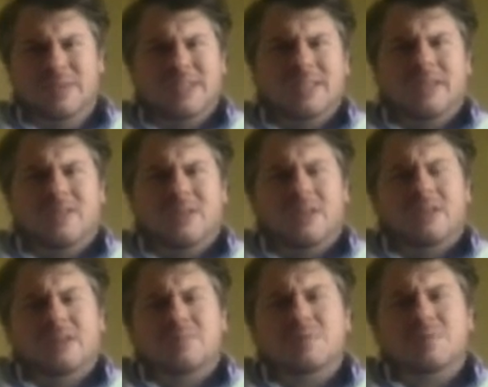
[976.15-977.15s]
makes health
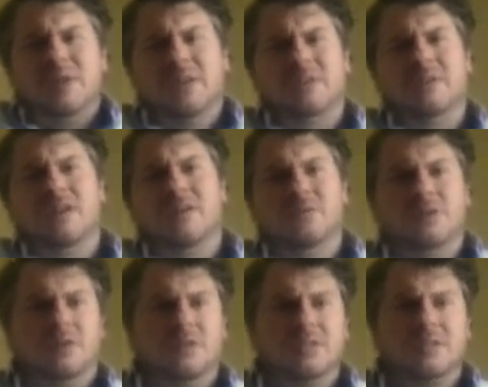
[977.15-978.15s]
outcomes better, not
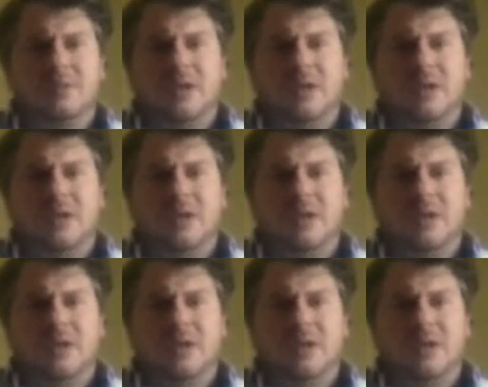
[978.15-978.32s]
worse.